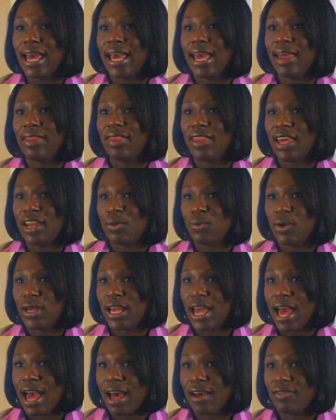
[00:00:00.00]
and then
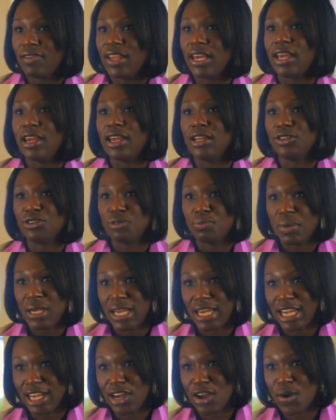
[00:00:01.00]
we have the
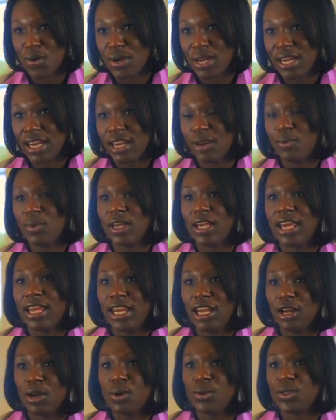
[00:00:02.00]
intermediate coding, and, and
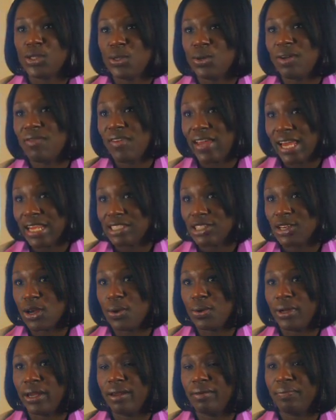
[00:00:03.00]
it goes to advanced
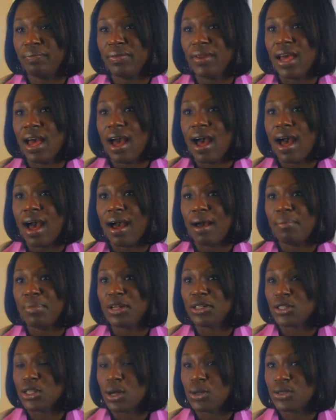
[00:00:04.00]
coding. Um,
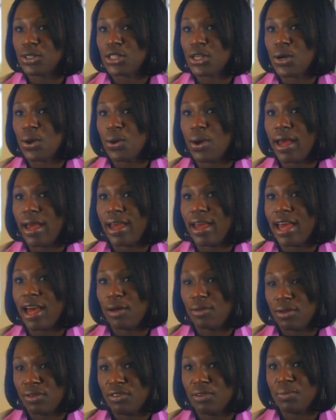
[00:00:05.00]
there's also a
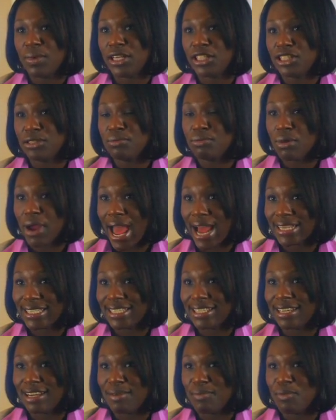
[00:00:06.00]
health information
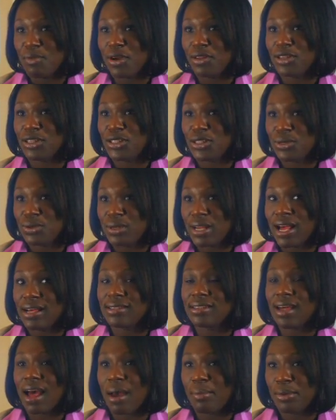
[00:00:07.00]
practicum where the student
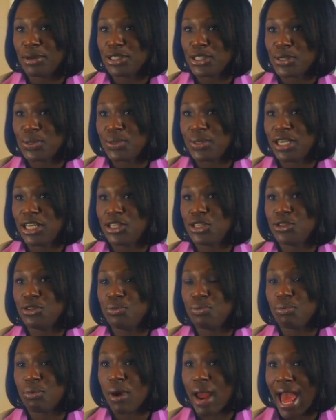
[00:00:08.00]
has the opportunity to
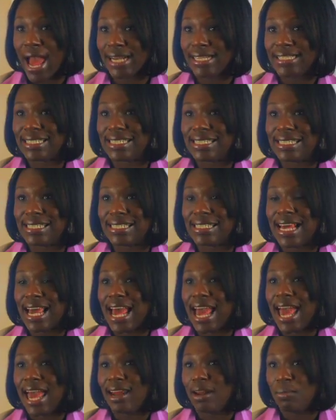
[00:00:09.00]
practice
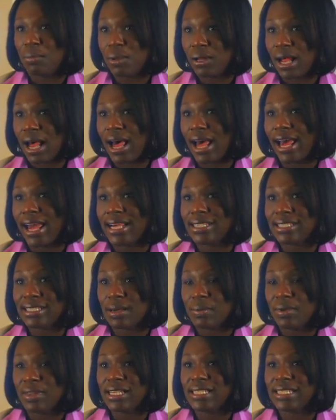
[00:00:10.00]
and apply
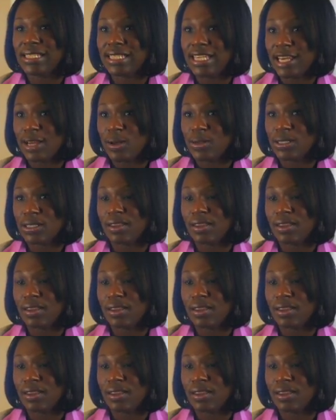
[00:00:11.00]
some of the skills